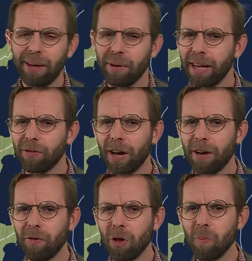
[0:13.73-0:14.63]
And we'd like to
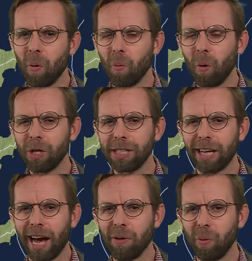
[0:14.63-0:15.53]
find a few more
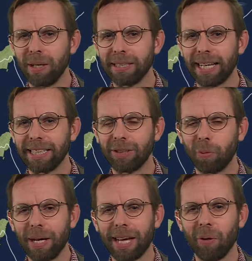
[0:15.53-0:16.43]
watches and warnings as
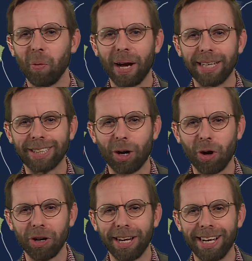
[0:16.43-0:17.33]
the week wears
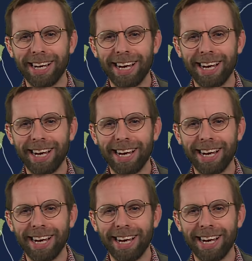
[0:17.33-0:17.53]
on.